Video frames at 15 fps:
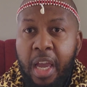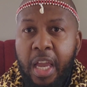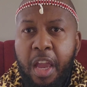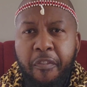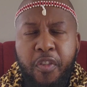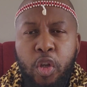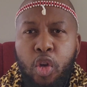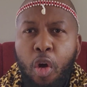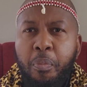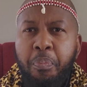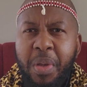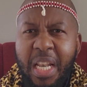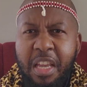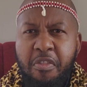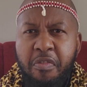If you don't
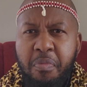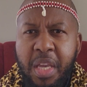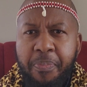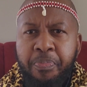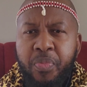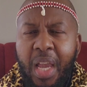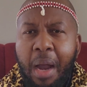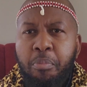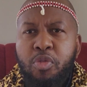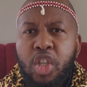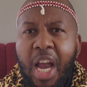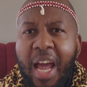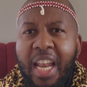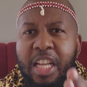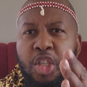believe me, I'm
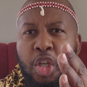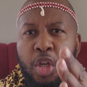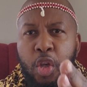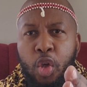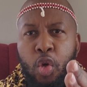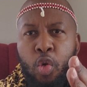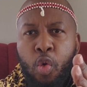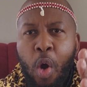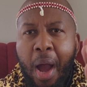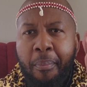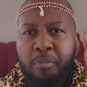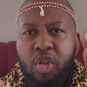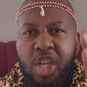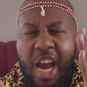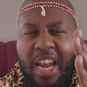challenging challenging you.
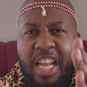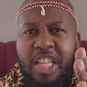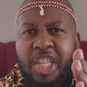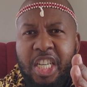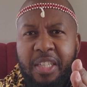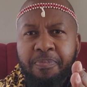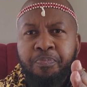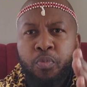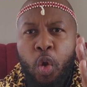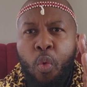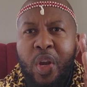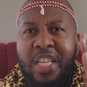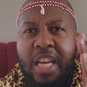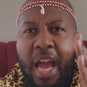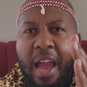I'm challenging
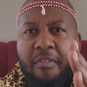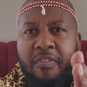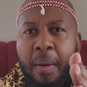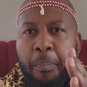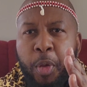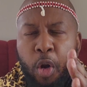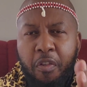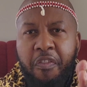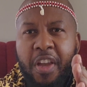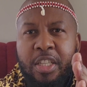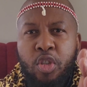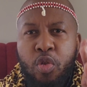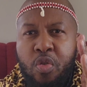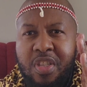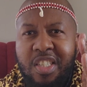whichever
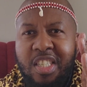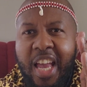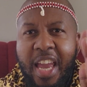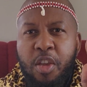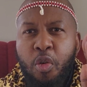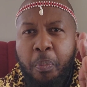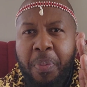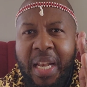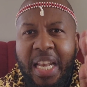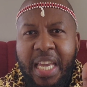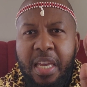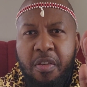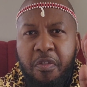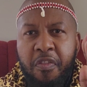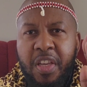prophet you say you
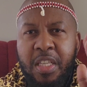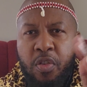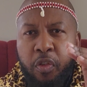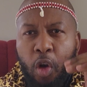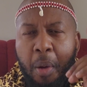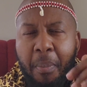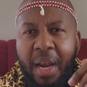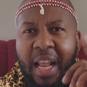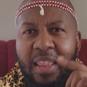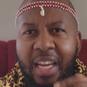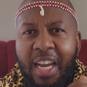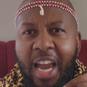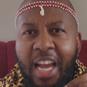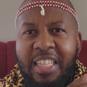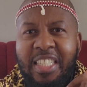believe is from
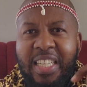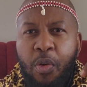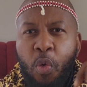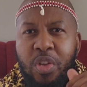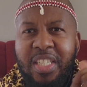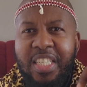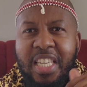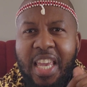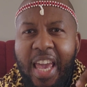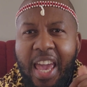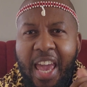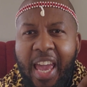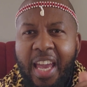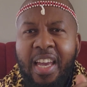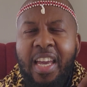another country who's
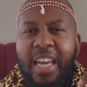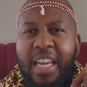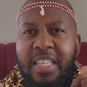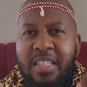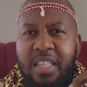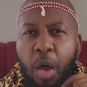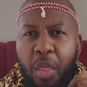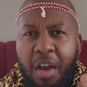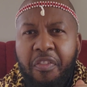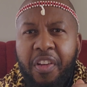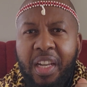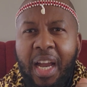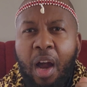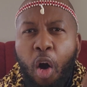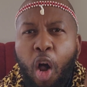here in South Africa.